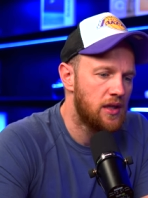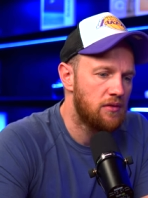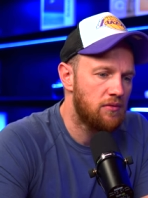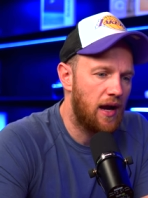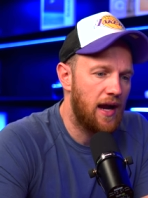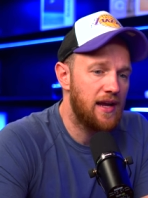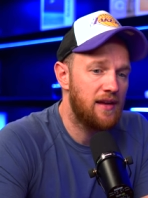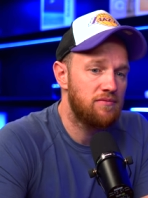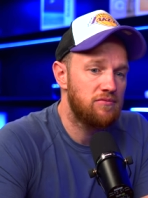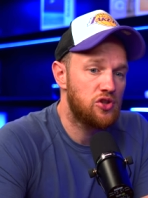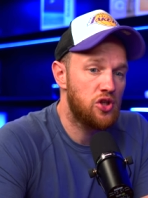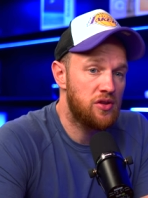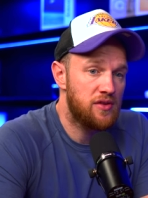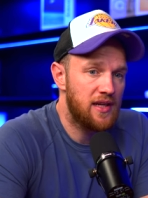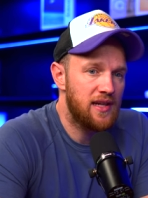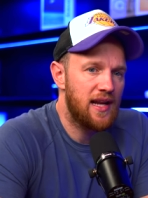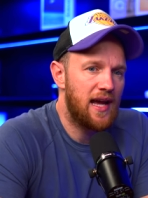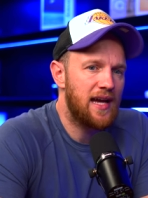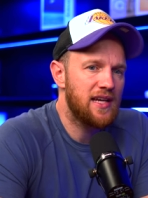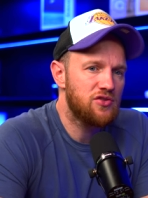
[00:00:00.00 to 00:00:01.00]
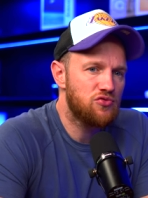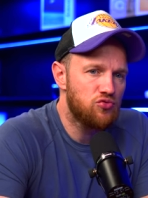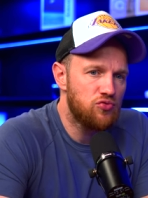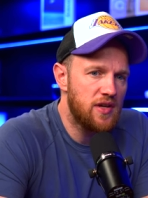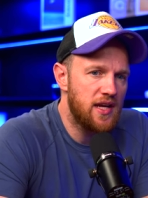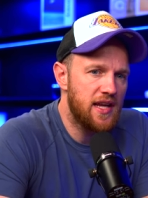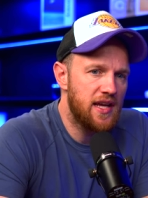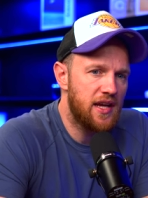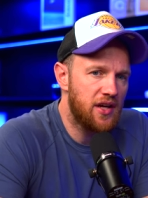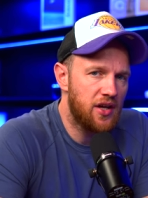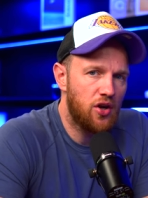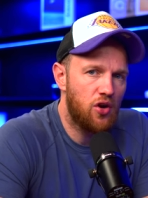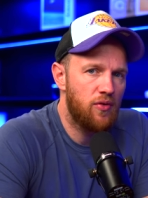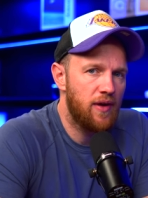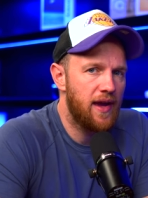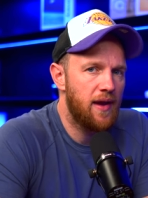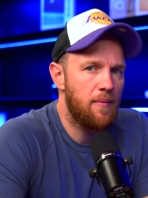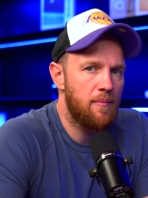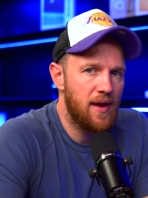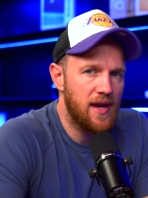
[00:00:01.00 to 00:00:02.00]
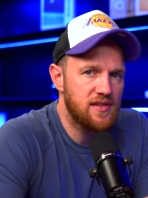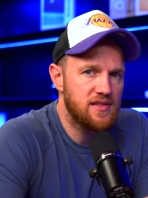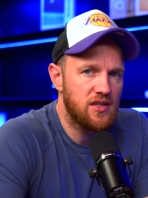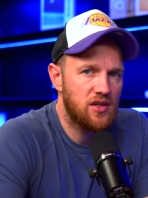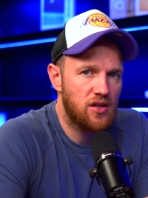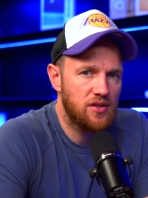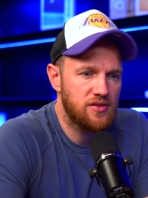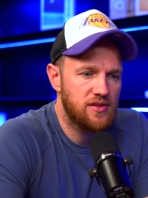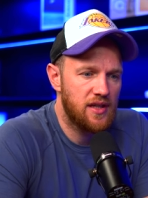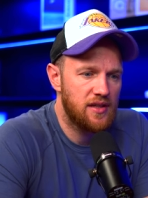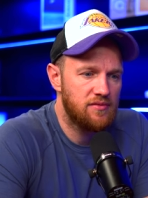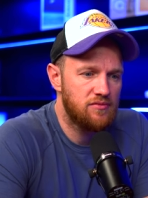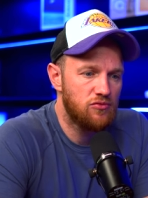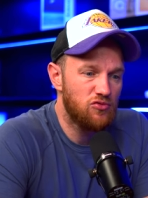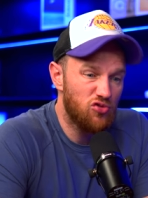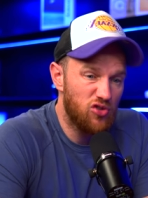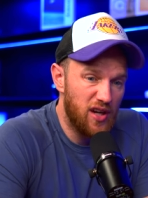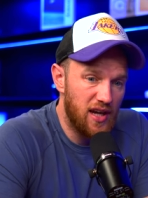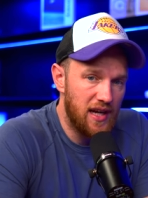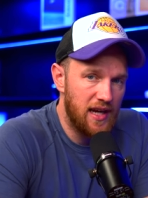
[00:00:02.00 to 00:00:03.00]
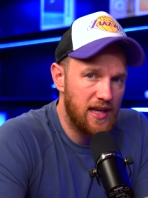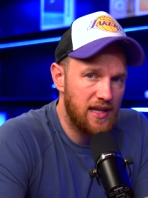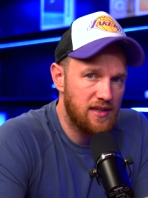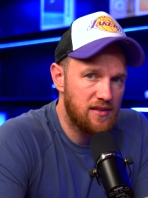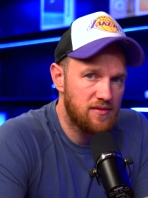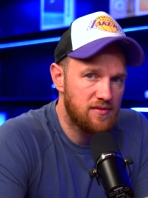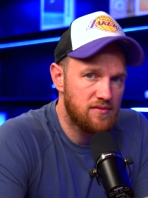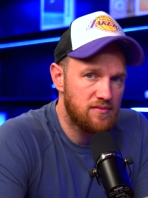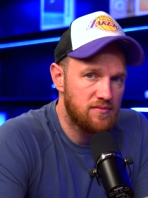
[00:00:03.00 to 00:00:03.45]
Right. Do you think that is really going to create amazing content? Really?